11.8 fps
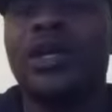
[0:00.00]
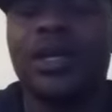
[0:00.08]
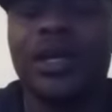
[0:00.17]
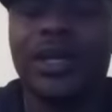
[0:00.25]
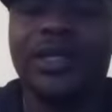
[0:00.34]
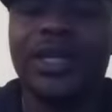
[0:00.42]

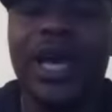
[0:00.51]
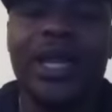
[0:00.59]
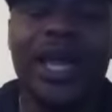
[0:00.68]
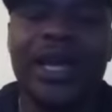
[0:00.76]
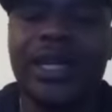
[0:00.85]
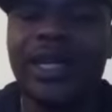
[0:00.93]
it's not
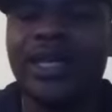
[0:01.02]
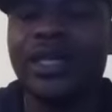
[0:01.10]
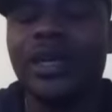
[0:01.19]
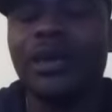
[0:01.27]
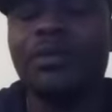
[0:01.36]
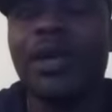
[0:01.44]
likely he's
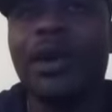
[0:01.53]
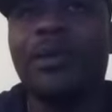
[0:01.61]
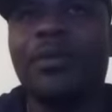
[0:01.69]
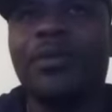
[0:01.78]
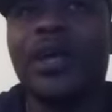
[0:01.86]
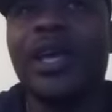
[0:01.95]
going to be able
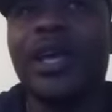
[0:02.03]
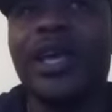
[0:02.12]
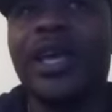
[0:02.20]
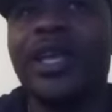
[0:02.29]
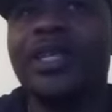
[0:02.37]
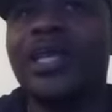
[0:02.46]
to play,
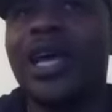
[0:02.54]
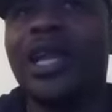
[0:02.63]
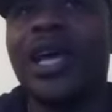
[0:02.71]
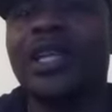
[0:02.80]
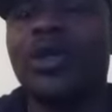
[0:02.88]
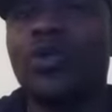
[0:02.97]
and it's not
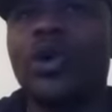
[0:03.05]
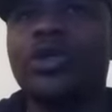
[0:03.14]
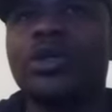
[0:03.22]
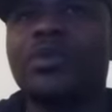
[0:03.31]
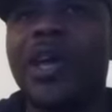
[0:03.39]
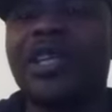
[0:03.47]
likely Wilton
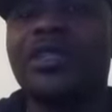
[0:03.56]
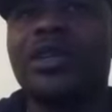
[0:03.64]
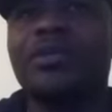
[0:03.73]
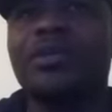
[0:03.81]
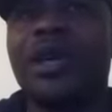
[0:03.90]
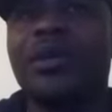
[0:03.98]
Speight's going
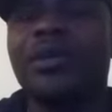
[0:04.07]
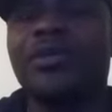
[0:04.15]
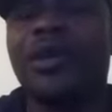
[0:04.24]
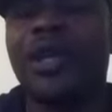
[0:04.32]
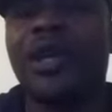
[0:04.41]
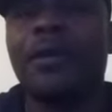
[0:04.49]
to be able to
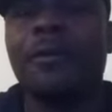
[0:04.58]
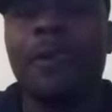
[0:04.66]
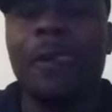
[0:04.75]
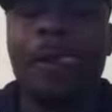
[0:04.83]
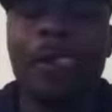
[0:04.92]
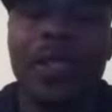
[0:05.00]
play.
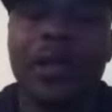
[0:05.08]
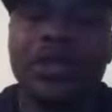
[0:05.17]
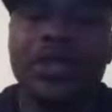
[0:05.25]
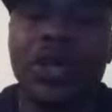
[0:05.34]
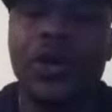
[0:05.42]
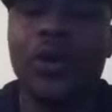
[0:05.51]

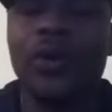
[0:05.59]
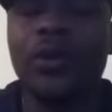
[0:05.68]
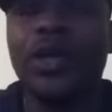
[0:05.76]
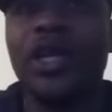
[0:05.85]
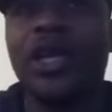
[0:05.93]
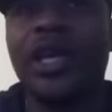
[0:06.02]
So we're
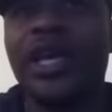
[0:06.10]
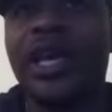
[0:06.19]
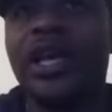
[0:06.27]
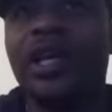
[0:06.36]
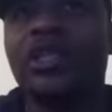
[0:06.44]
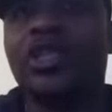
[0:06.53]
looking
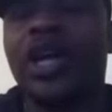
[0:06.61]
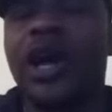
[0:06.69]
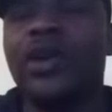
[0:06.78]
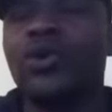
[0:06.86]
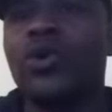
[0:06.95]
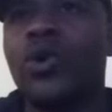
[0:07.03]
at
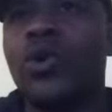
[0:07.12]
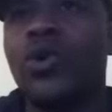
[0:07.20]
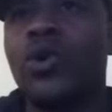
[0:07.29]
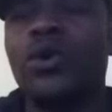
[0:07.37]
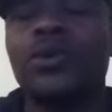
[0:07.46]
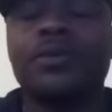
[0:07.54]
John
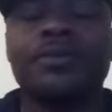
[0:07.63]
O'Korn.